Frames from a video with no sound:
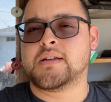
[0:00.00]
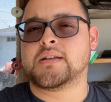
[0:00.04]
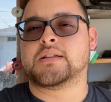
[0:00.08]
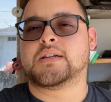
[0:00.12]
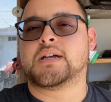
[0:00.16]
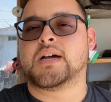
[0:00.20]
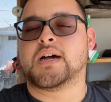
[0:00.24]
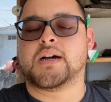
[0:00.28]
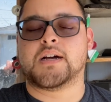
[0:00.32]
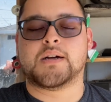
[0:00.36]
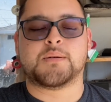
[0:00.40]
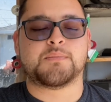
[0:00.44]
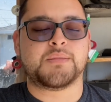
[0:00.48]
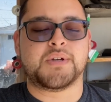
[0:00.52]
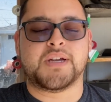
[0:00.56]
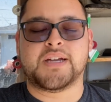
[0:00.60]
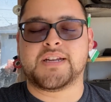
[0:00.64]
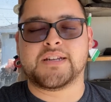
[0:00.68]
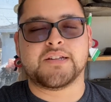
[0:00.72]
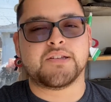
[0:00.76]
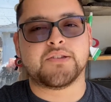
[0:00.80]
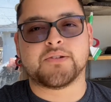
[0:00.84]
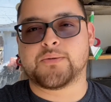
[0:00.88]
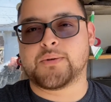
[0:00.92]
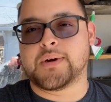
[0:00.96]
And
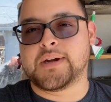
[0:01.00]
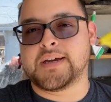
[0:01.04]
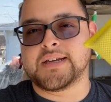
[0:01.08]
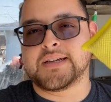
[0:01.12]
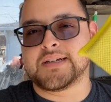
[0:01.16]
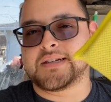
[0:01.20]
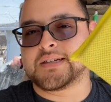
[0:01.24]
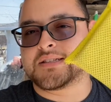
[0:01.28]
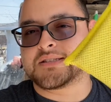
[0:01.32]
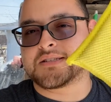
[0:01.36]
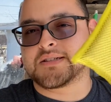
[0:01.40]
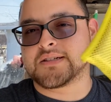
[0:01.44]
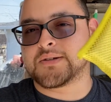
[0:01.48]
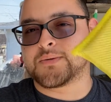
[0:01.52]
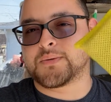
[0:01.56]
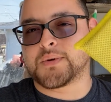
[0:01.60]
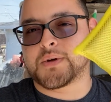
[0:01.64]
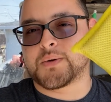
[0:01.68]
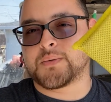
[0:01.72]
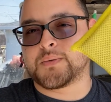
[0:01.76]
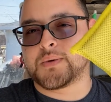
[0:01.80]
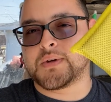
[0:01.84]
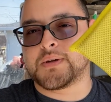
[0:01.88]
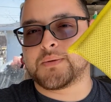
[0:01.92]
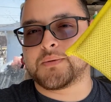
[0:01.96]
either way, it's gonna work
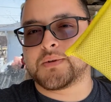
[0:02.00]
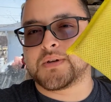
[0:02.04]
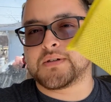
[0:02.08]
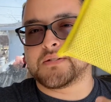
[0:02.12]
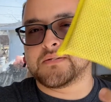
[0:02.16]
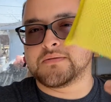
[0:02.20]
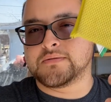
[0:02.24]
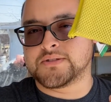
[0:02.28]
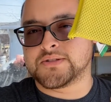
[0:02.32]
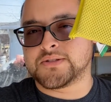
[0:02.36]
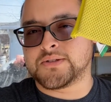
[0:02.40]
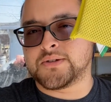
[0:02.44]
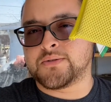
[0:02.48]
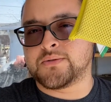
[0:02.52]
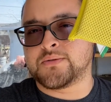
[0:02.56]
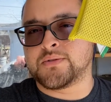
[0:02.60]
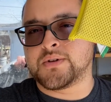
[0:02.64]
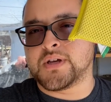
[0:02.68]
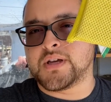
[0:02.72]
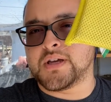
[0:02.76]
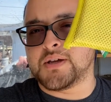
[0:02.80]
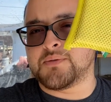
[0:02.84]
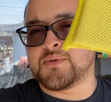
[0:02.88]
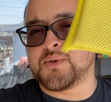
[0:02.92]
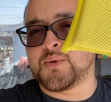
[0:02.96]
really well. So
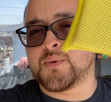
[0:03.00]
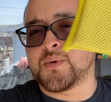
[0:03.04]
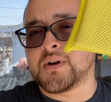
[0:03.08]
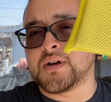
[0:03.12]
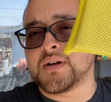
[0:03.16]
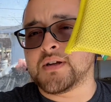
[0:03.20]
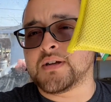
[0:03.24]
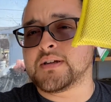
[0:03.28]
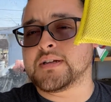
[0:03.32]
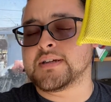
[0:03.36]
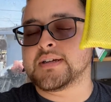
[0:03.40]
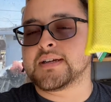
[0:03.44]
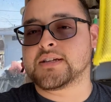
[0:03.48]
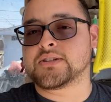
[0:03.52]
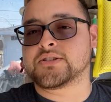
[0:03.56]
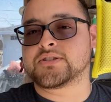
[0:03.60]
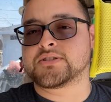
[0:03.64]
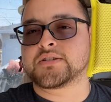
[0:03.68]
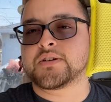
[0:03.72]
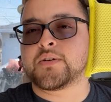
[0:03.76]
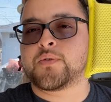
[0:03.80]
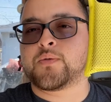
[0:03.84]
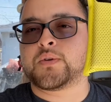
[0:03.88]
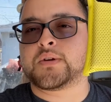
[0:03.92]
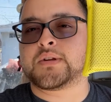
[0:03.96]
if you want, get
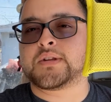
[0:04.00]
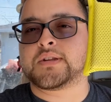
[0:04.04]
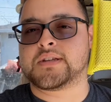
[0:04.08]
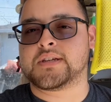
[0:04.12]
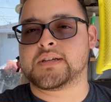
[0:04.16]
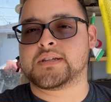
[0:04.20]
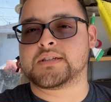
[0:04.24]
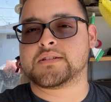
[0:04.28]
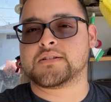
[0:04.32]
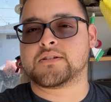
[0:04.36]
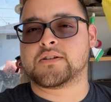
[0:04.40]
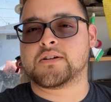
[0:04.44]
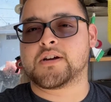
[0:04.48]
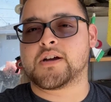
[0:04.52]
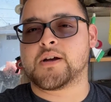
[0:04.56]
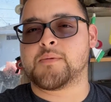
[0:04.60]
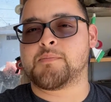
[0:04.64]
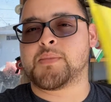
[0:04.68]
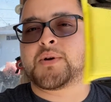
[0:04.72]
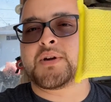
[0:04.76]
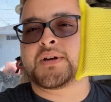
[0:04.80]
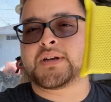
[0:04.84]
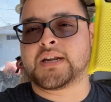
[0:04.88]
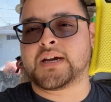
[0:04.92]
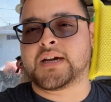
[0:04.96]
yourself one of these. Look up
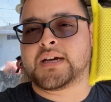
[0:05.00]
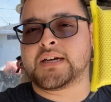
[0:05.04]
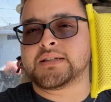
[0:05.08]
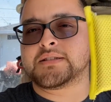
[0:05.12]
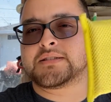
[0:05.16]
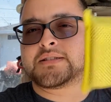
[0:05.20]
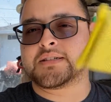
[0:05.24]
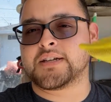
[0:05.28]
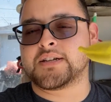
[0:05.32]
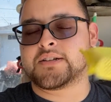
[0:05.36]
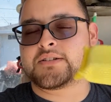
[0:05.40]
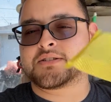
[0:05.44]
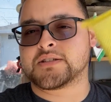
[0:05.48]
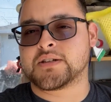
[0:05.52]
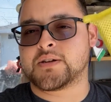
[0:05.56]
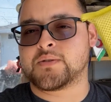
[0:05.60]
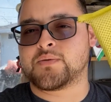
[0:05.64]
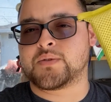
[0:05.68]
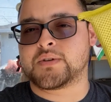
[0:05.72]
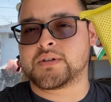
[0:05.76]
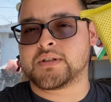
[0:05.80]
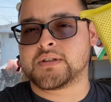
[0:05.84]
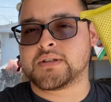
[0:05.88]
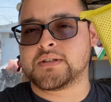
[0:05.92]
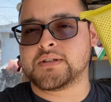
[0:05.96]
online to get yourself
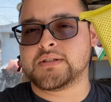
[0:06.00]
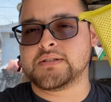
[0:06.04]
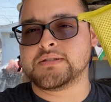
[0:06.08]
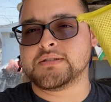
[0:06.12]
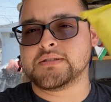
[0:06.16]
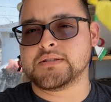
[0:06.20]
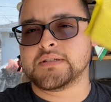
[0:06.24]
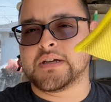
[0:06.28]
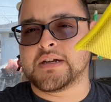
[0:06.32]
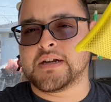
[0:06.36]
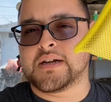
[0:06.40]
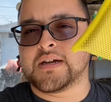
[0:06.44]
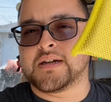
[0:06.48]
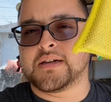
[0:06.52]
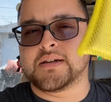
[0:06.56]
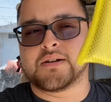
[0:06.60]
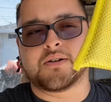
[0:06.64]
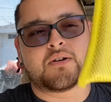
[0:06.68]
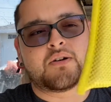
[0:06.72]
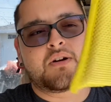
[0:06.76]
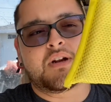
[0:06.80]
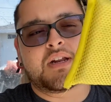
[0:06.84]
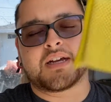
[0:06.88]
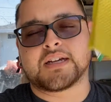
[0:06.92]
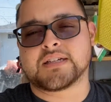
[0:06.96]
one of these.
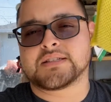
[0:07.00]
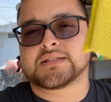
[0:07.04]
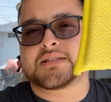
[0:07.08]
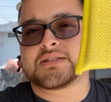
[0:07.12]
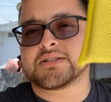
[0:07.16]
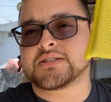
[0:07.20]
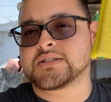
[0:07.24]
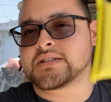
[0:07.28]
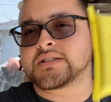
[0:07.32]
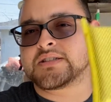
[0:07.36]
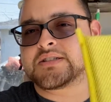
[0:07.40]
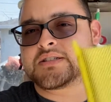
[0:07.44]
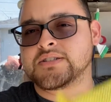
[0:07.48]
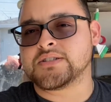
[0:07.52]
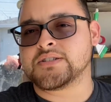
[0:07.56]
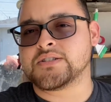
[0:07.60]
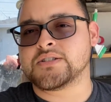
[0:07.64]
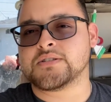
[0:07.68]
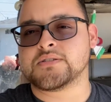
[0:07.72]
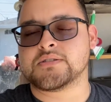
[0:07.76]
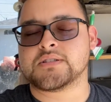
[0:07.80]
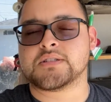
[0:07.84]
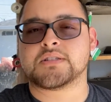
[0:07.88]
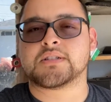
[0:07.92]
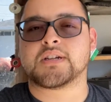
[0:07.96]
Or like I said, just continue
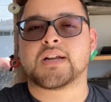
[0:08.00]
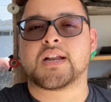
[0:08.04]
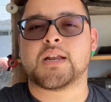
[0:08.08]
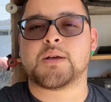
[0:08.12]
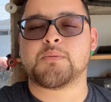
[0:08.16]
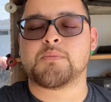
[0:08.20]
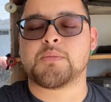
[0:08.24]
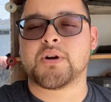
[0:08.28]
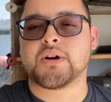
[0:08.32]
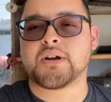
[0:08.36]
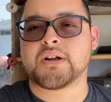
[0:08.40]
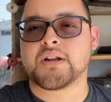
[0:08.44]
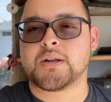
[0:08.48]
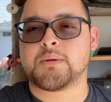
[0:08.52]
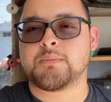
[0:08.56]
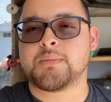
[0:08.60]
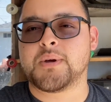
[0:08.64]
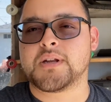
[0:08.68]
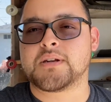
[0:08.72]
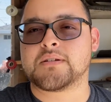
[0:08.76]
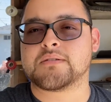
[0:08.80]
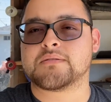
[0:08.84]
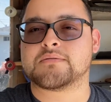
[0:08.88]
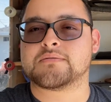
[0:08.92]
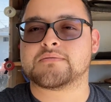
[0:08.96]
using the clay bar, clay
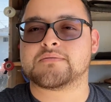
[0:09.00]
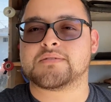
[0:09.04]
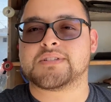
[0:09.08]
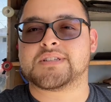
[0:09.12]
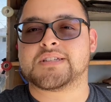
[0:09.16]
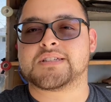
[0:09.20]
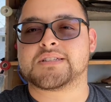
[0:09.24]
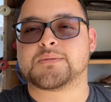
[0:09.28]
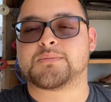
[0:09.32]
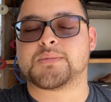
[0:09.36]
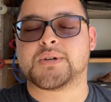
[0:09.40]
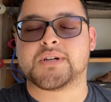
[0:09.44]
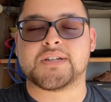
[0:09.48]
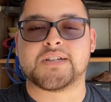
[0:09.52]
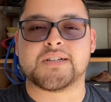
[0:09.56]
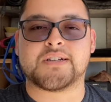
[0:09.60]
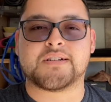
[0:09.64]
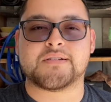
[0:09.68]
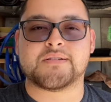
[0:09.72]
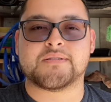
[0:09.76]
pad. And that's about it.